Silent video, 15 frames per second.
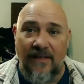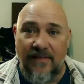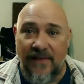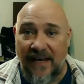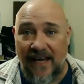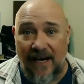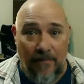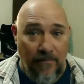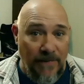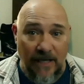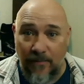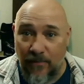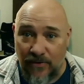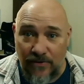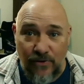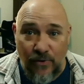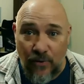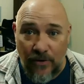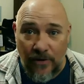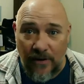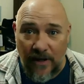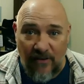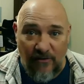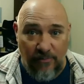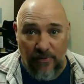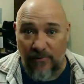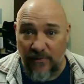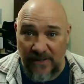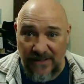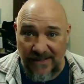They get a minimal score of
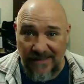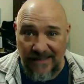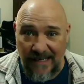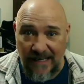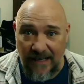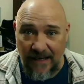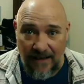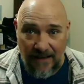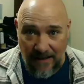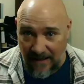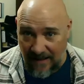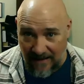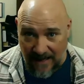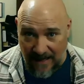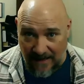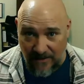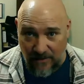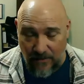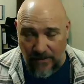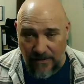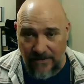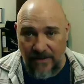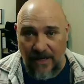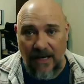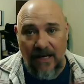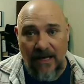proficiency in that course.